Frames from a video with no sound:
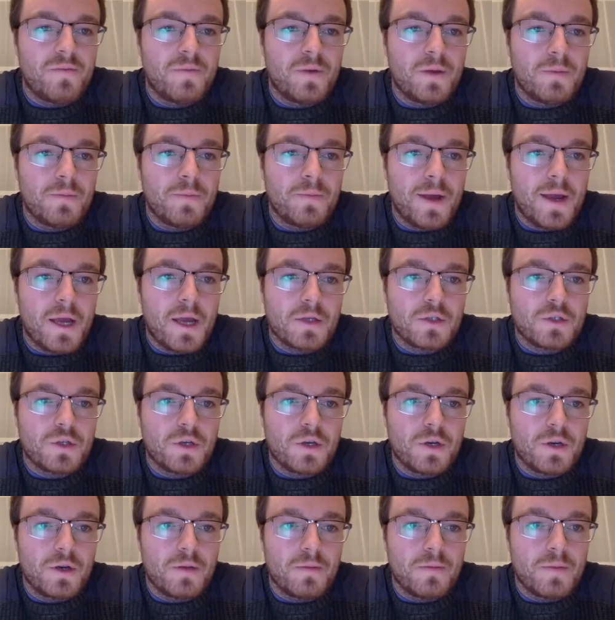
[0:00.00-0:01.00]
been
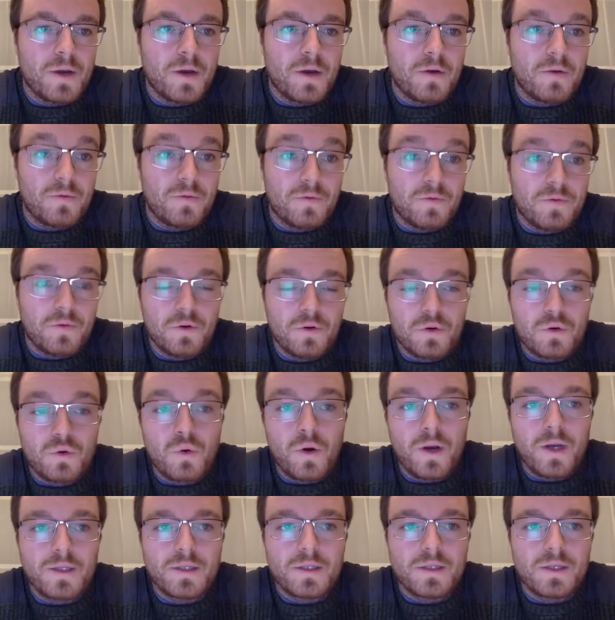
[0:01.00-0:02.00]
passionate about for
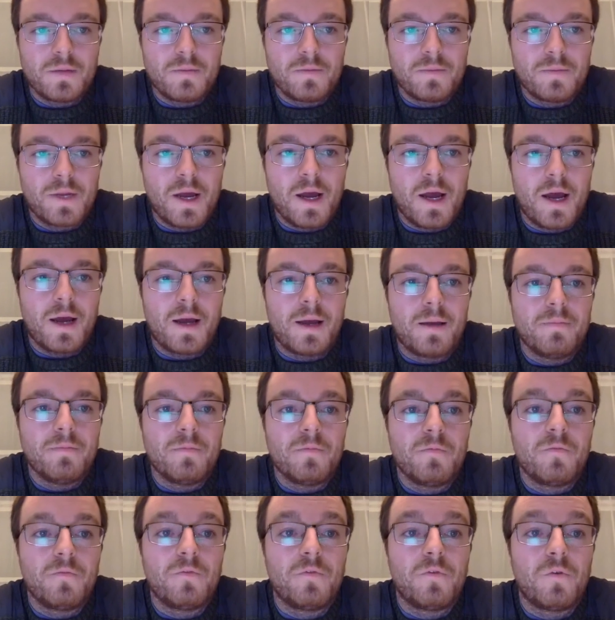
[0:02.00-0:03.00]
quite some time.